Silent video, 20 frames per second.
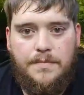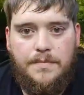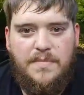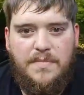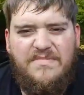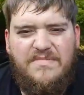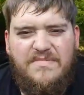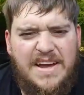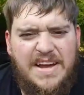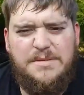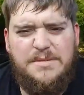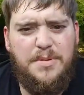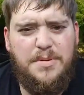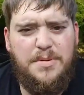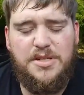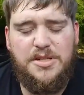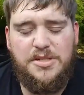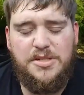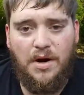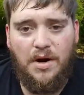Facebook's
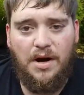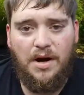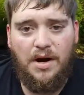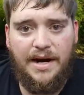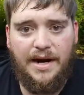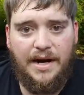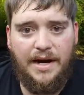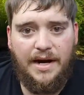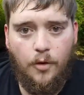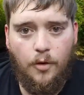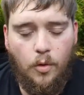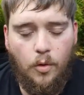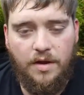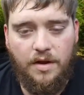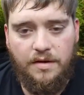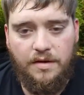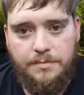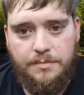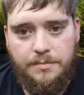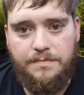where I got a hold of
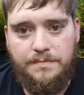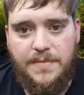him,